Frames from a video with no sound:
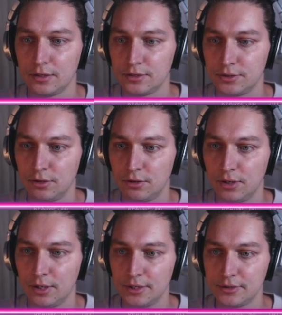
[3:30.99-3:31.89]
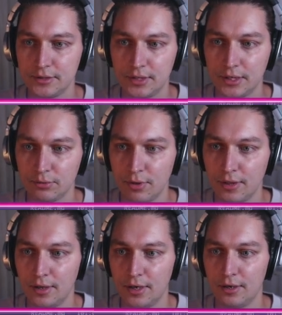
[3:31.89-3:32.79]
So let's start with
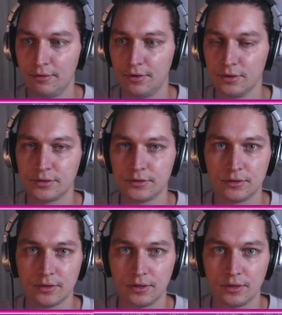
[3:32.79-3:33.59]
the first